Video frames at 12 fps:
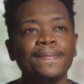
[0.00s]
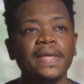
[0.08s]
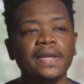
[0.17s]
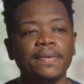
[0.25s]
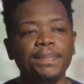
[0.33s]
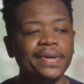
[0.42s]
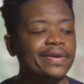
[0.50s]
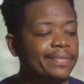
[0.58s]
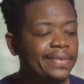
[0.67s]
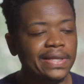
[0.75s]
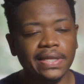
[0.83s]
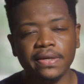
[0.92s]
in a bigger
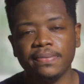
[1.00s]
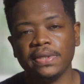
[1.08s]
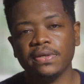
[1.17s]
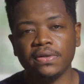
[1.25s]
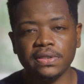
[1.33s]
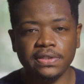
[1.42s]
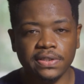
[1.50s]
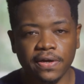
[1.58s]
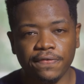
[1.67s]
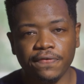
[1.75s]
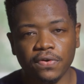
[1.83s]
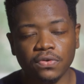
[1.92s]
medium than on the
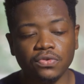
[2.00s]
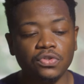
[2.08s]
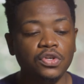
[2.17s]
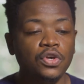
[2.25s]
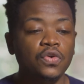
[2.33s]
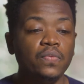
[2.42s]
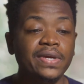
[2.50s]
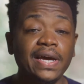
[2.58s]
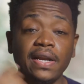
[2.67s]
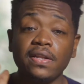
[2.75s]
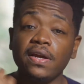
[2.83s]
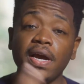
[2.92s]
cell phones, we
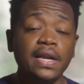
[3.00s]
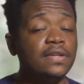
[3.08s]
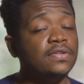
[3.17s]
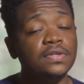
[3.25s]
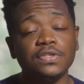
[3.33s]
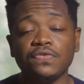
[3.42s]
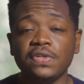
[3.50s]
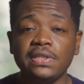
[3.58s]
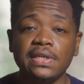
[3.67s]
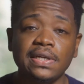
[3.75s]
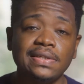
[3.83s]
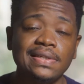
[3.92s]
got to learn how to do this
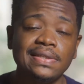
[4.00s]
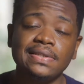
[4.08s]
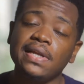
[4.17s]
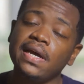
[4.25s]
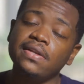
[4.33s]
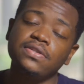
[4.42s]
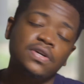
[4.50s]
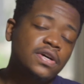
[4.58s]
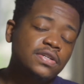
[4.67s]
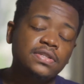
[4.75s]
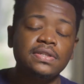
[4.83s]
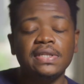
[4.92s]
retouch, and it's not as
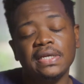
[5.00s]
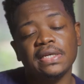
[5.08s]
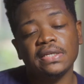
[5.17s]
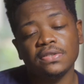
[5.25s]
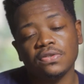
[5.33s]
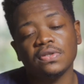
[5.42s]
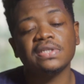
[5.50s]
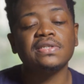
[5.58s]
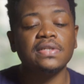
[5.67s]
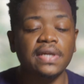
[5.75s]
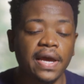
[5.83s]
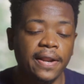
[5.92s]
hard as you're thinking. So
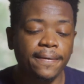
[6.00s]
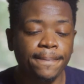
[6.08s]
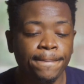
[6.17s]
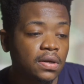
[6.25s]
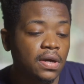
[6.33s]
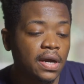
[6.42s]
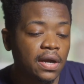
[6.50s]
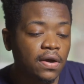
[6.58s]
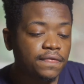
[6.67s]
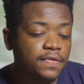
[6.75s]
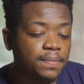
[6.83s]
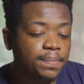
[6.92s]
let's look at it. All right,
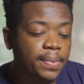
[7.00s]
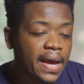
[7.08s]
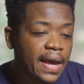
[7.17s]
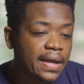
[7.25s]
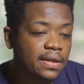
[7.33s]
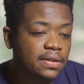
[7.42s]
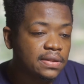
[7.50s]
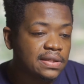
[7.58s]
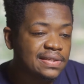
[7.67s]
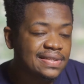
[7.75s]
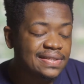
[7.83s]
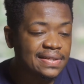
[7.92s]
off the bat,
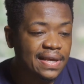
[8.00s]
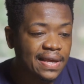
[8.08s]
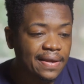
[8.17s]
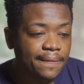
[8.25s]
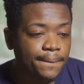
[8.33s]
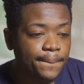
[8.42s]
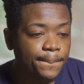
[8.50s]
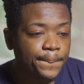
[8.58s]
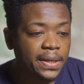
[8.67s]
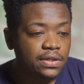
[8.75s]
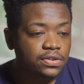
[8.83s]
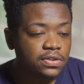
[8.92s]
this is a
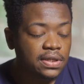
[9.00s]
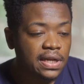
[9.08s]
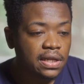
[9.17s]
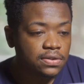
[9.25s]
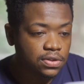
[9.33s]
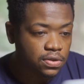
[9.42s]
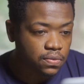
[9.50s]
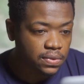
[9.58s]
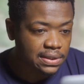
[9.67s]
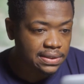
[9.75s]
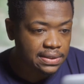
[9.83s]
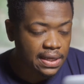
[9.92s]
picture that I took
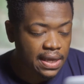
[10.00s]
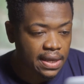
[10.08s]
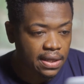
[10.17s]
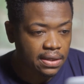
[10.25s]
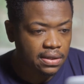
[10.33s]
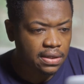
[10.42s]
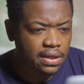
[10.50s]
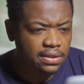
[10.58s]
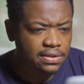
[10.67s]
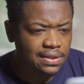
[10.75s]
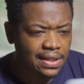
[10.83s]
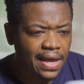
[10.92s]
with Zan
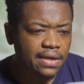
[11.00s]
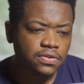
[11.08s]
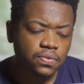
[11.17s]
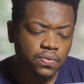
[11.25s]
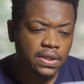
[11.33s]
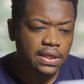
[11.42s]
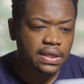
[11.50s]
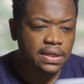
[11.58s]
actually last week.